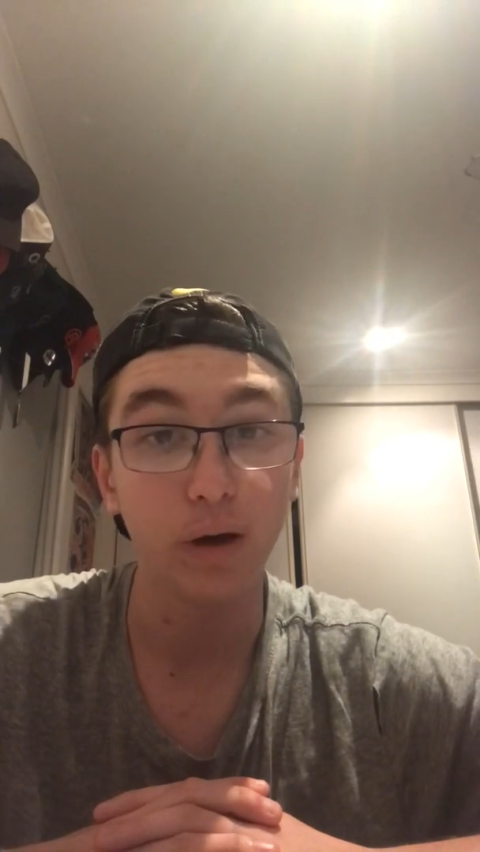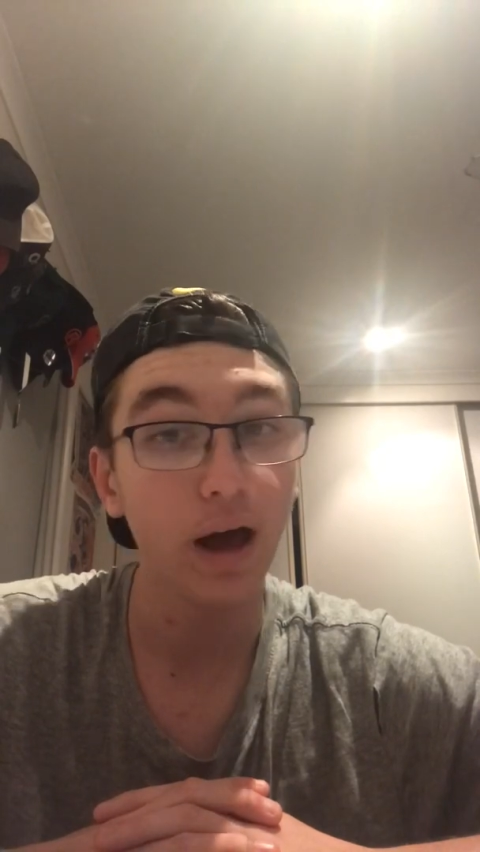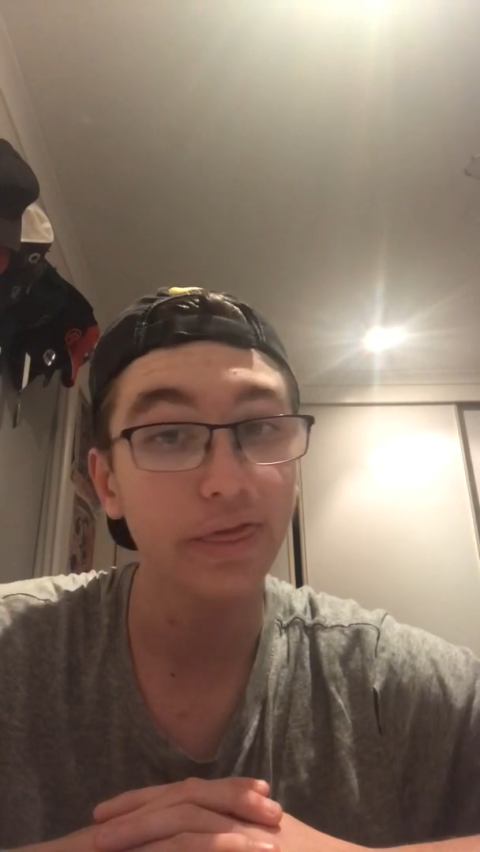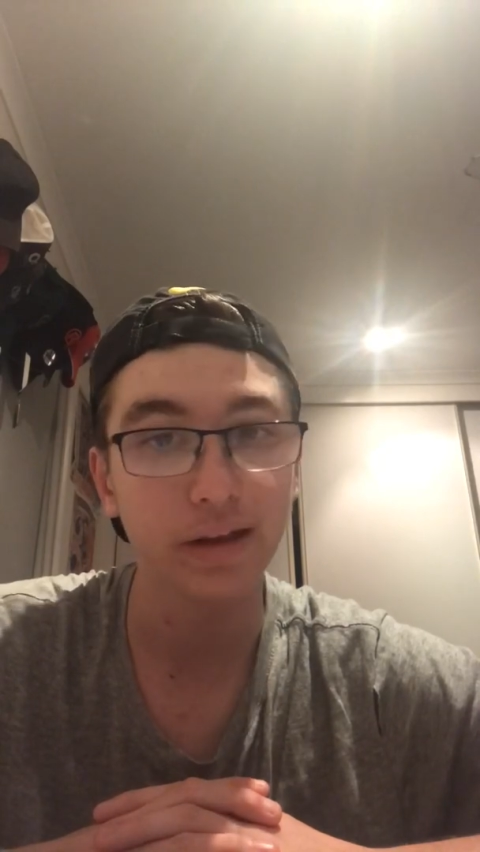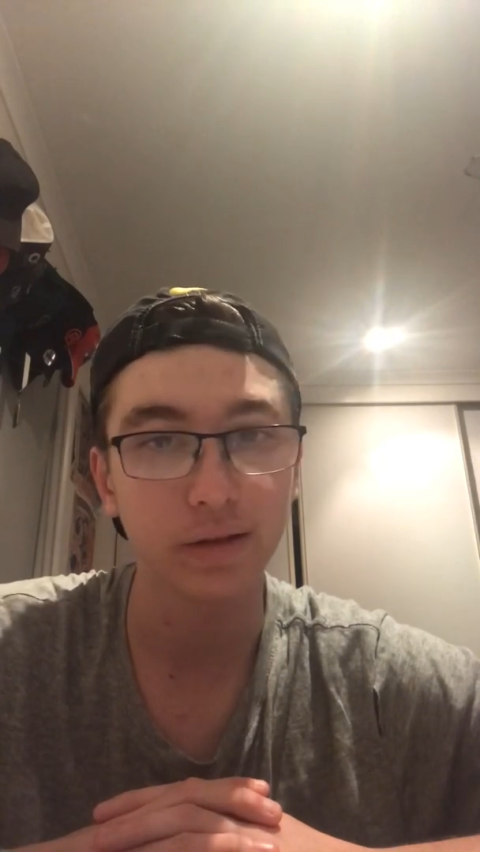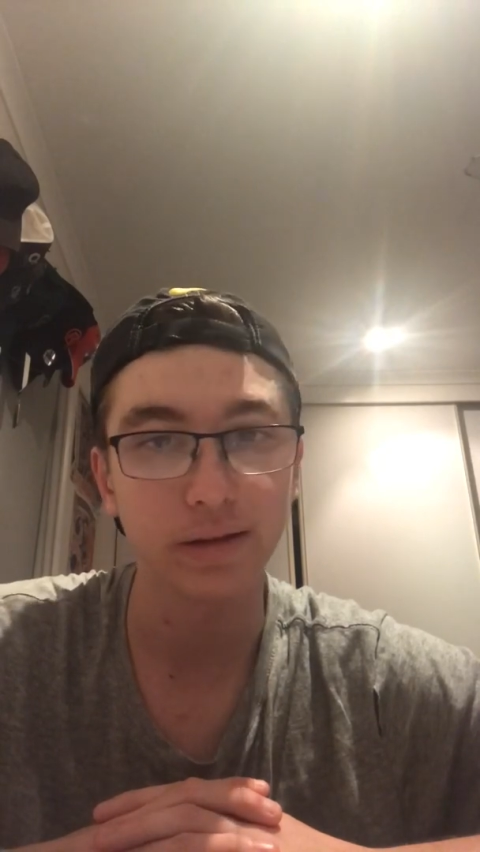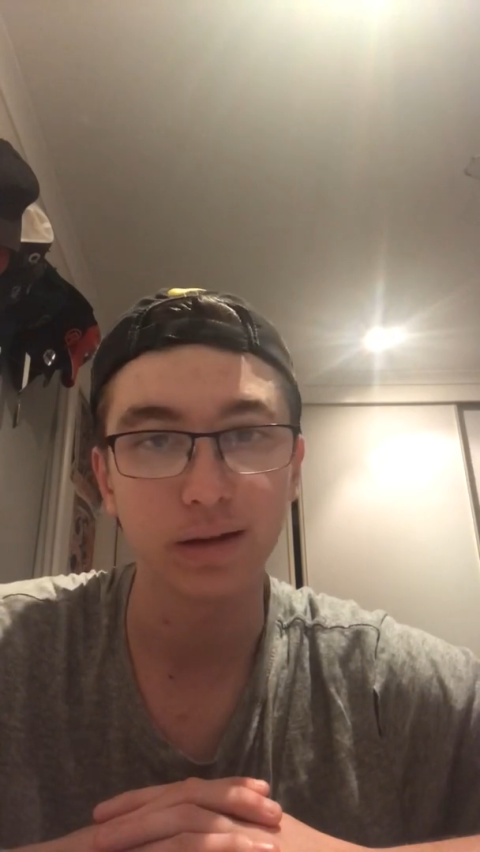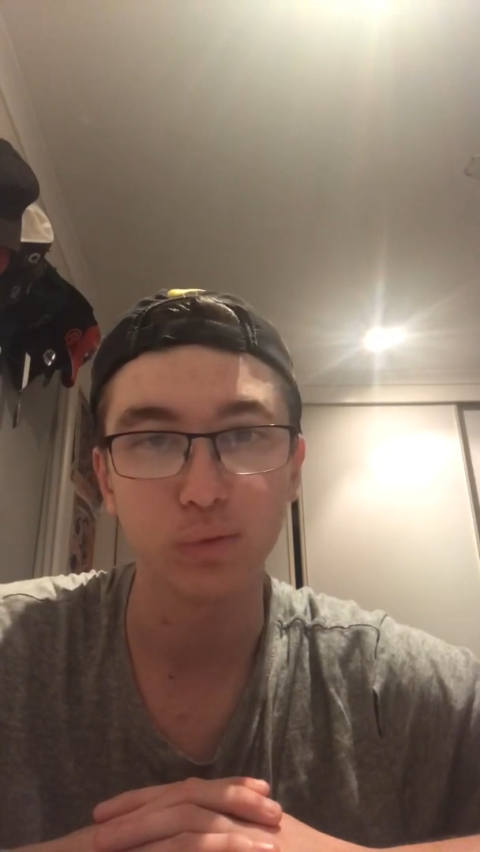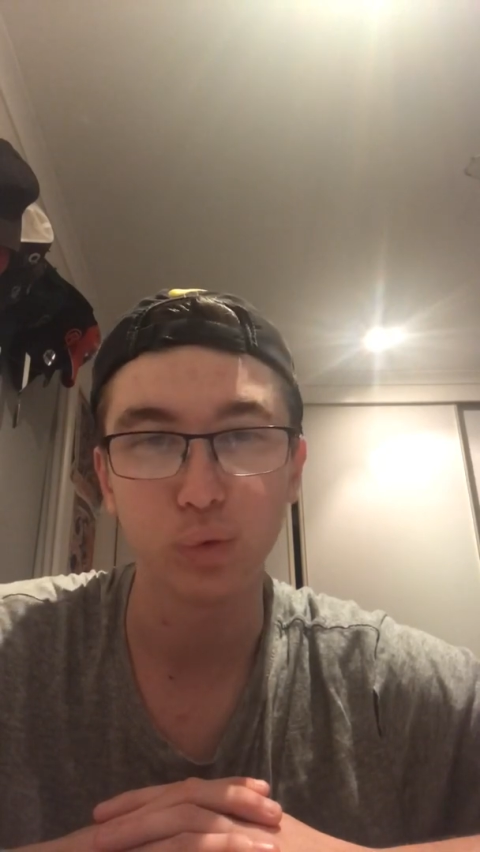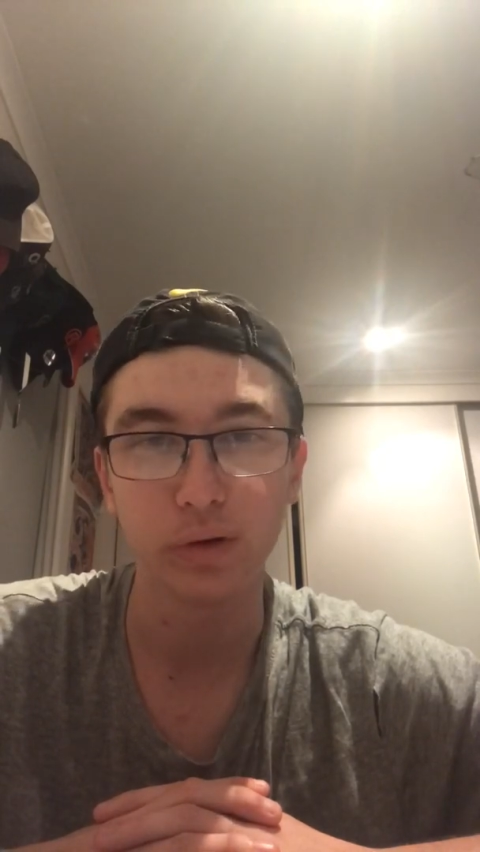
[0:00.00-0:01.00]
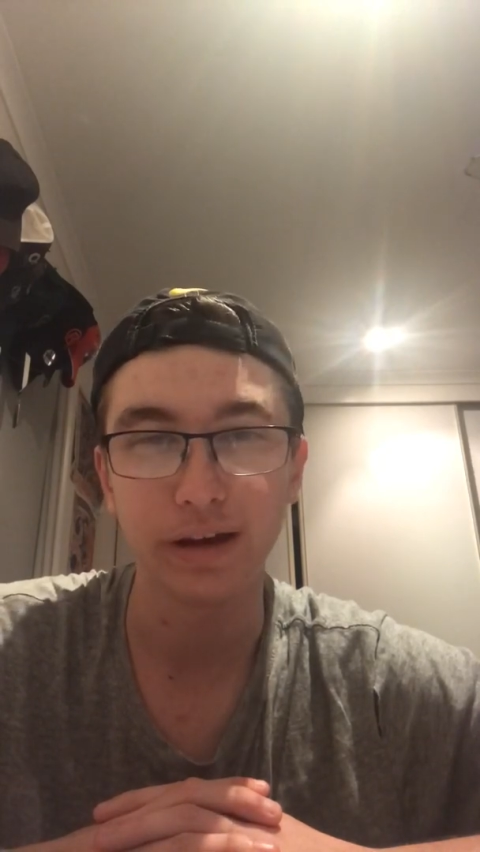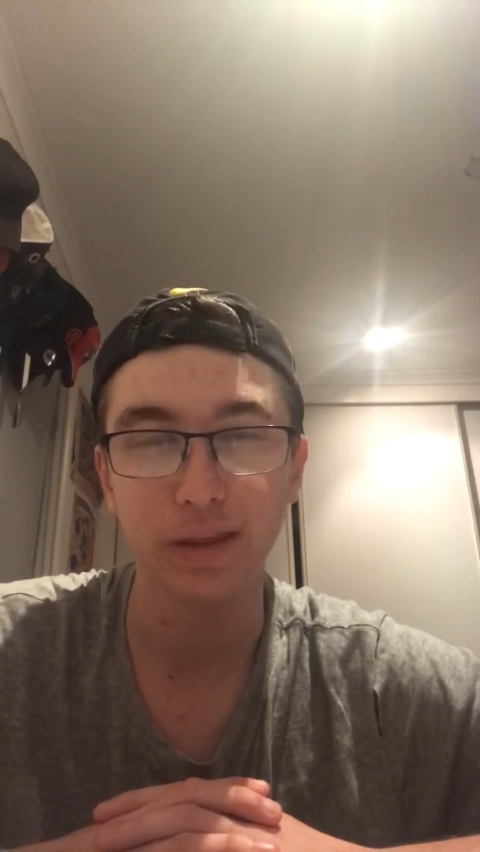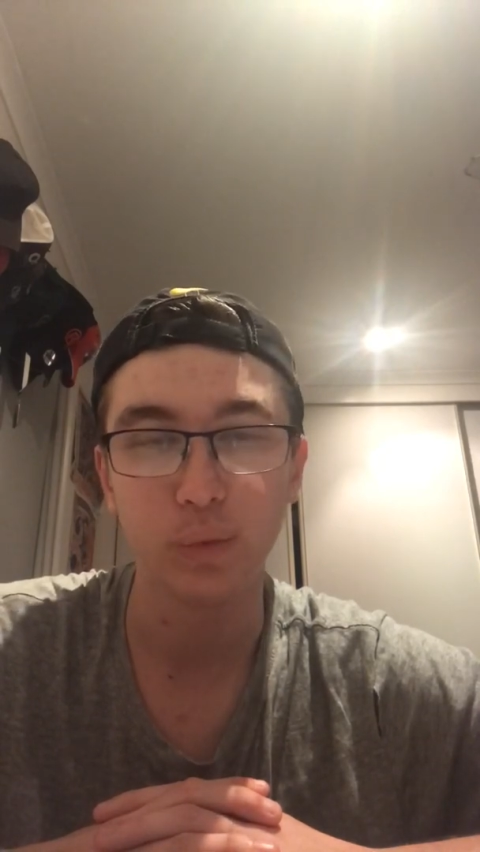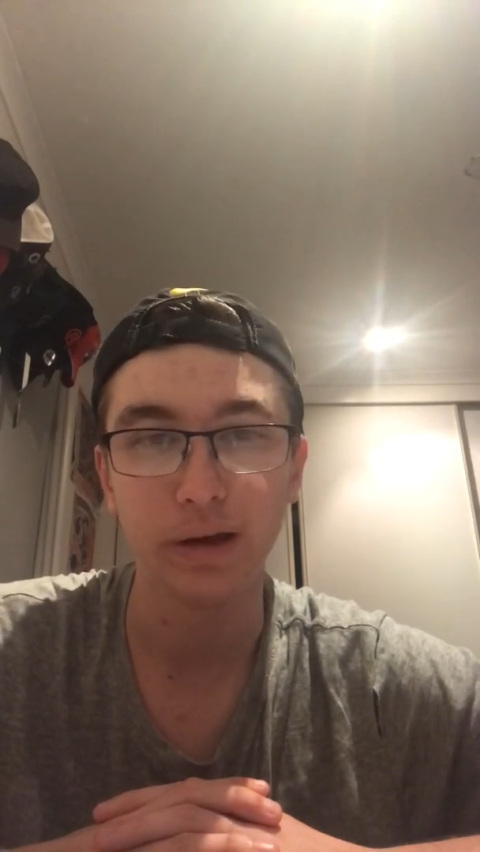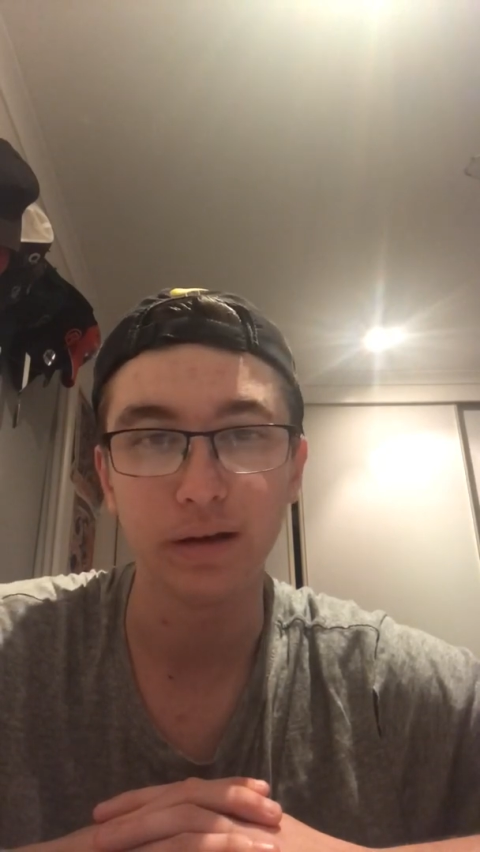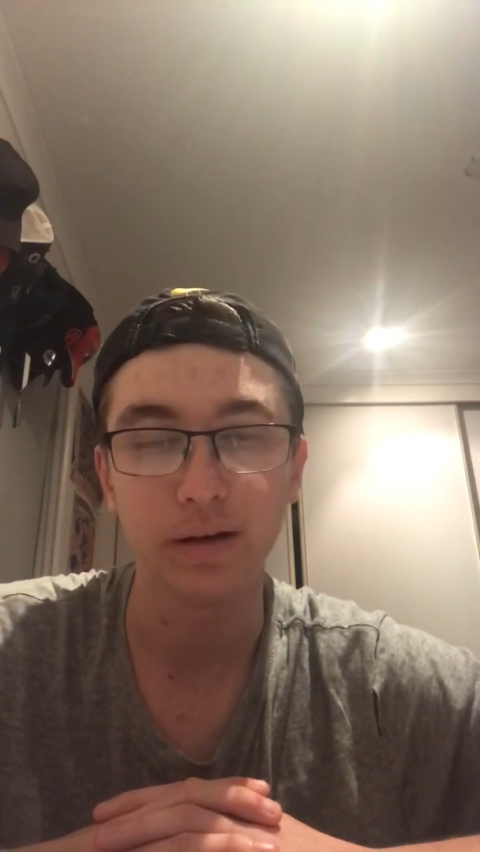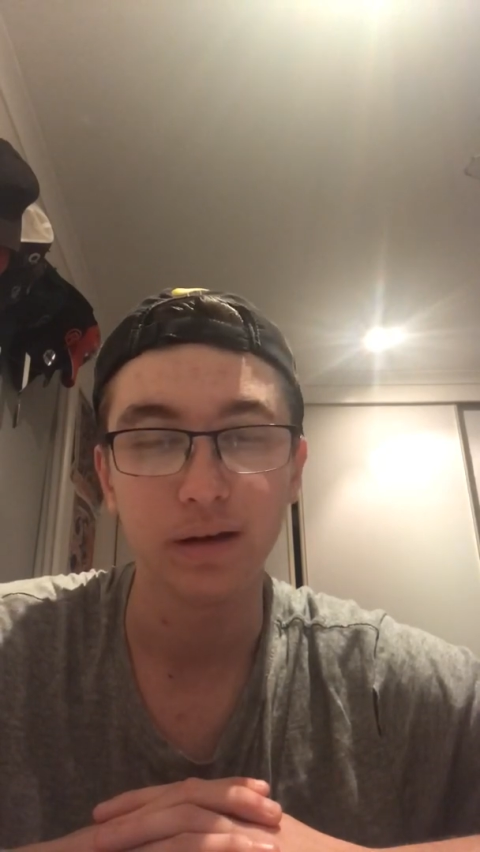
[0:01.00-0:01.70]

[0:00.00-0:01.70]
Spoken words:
think the Suns will get the win.